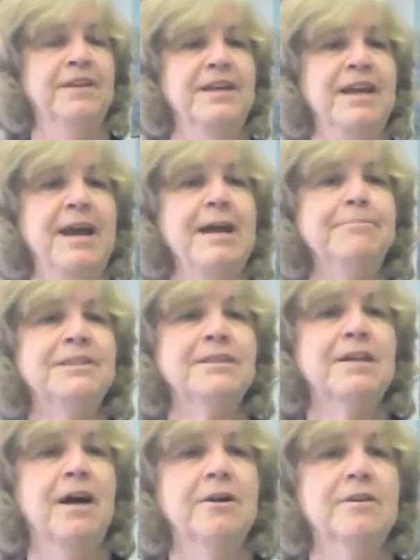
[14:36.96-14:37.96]
The gaps
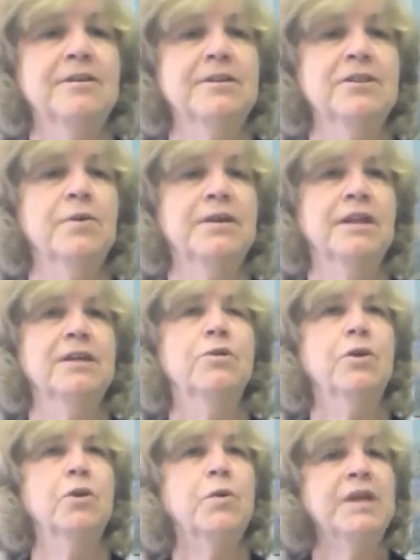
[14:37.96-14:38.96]
are currently,
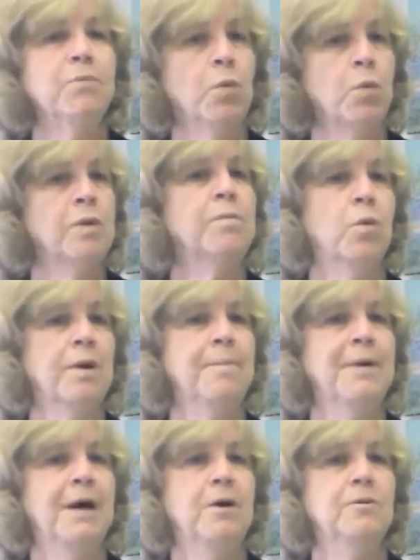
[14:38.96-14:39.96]
we're learning more and more
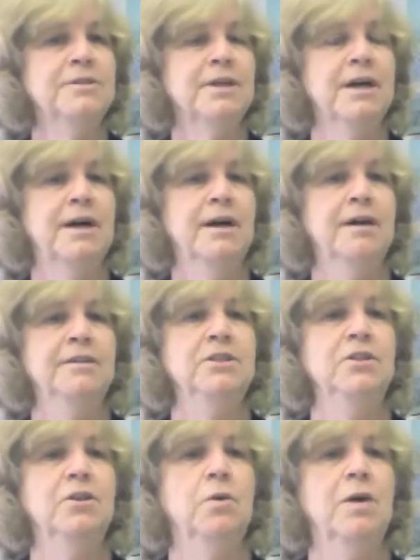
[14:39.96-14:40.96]
about,
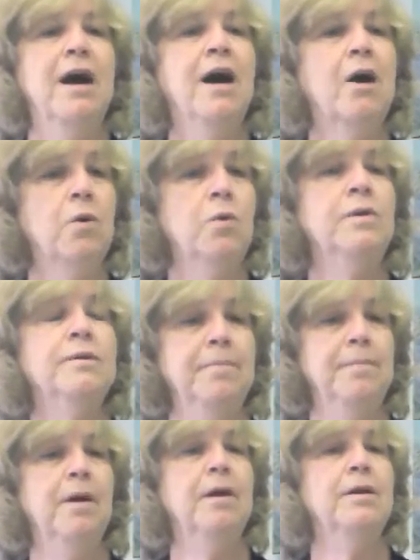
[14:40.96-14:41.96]
how
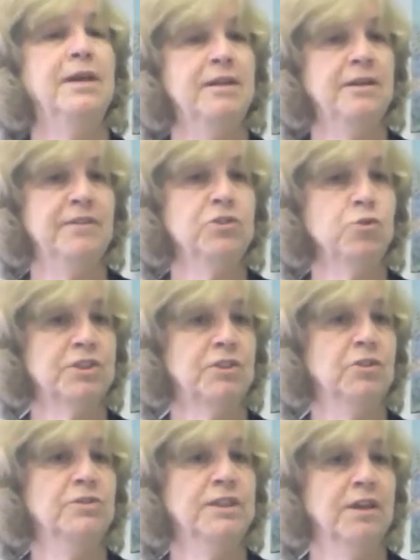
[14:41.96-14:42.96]
individuals are
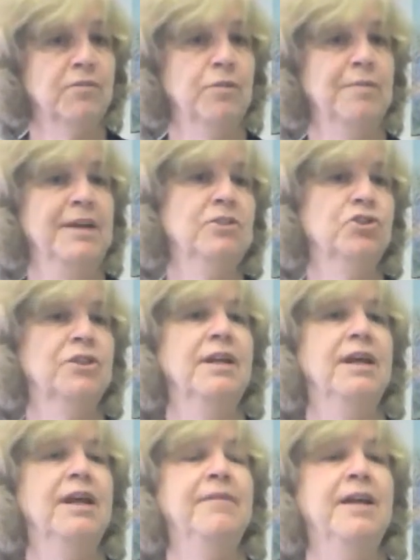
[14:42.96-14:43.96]
using information,
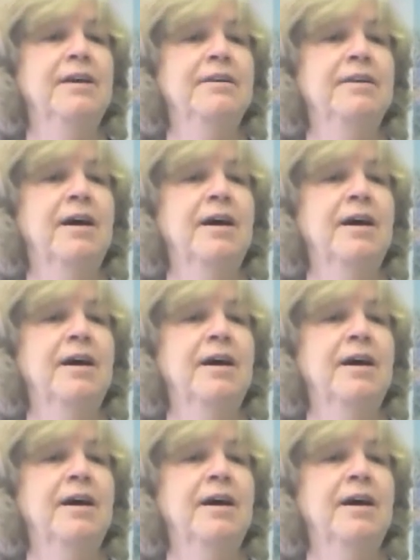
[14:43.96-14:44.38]
and then